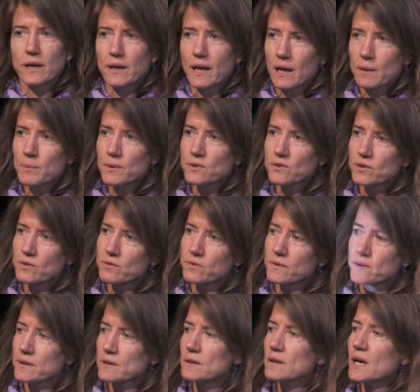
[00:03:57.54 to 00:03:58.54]
able to
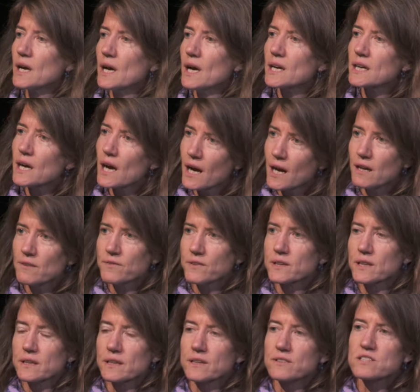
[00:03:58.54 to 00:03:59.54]
feel
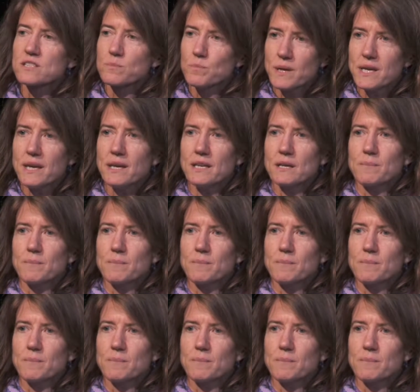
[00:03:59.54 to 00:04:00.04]
confident in speaking